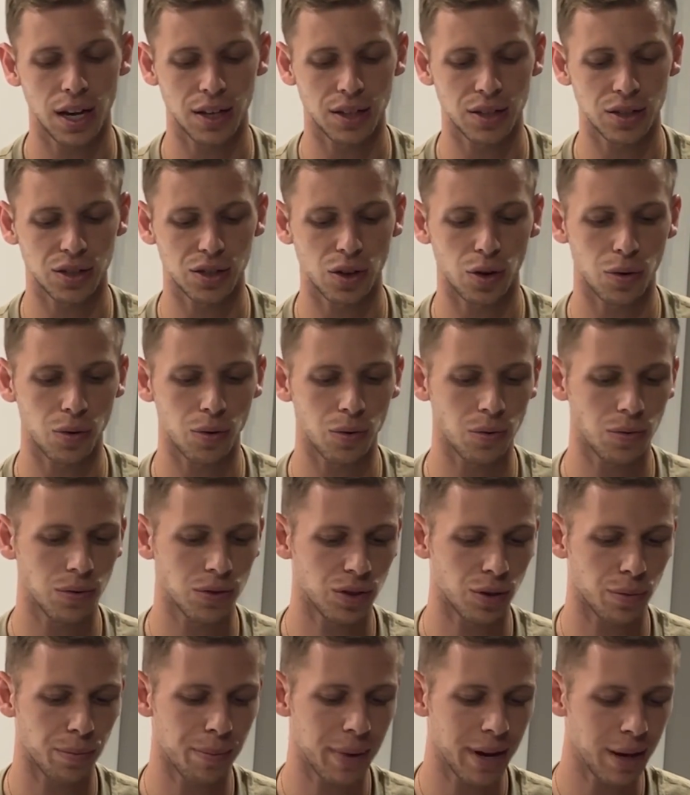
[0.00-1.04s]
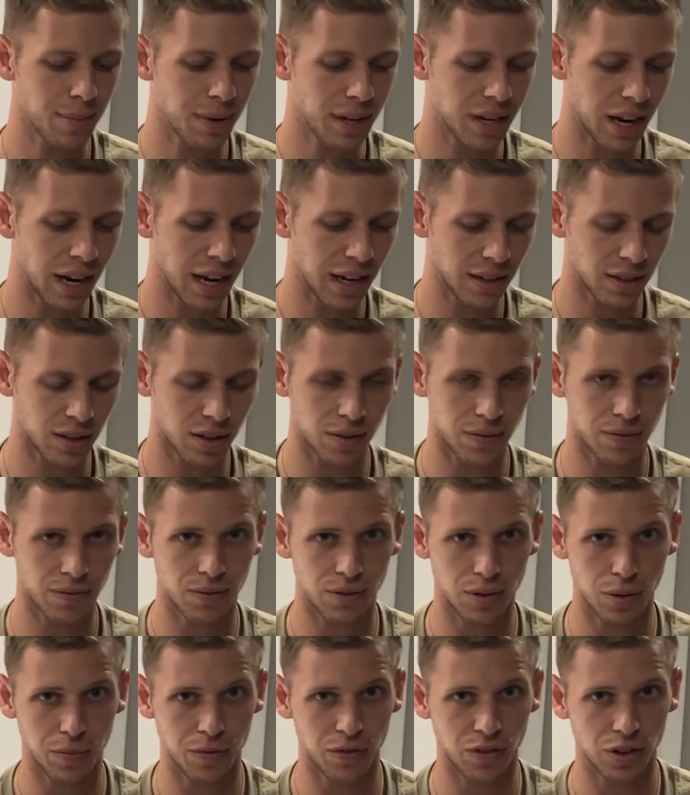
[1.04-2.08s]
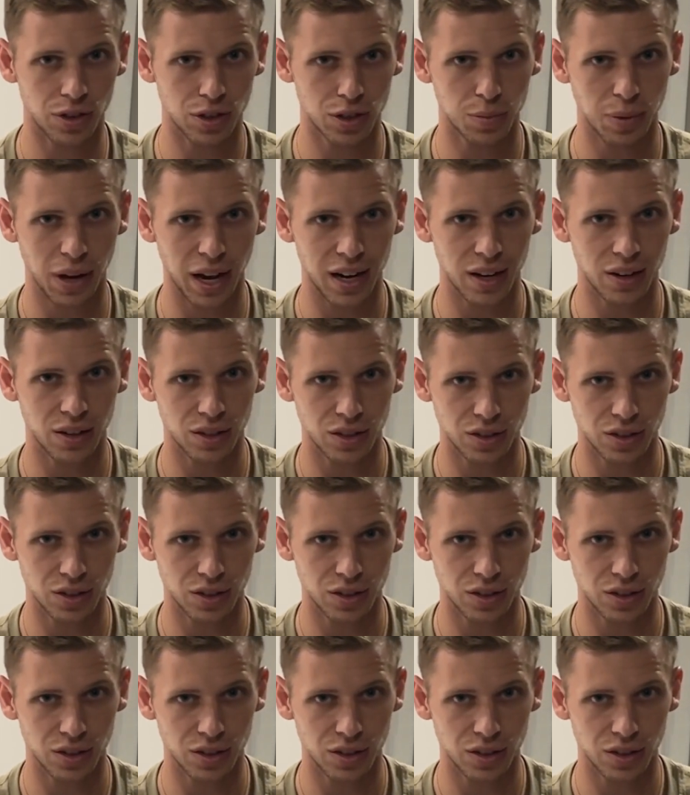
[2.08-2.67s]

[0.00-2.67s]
So maybe not the first paddle